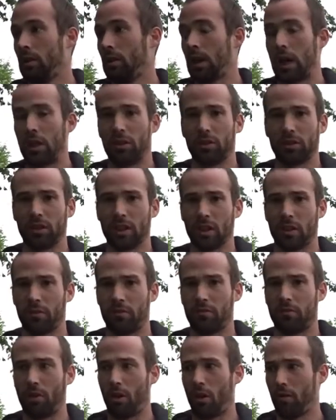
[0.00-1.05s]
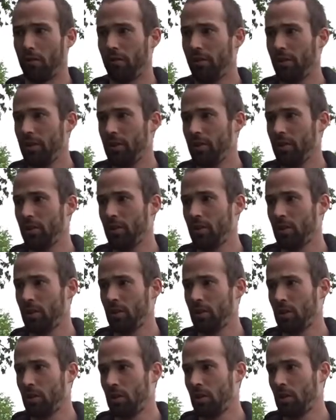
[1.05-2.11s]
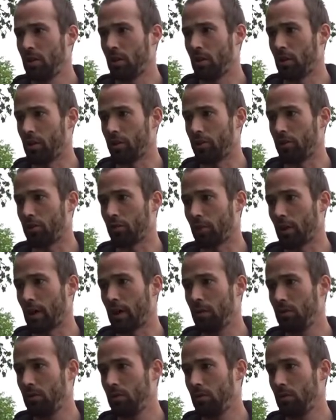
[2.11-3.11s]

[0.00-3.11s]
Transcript: It looked like a fall fish or a trout.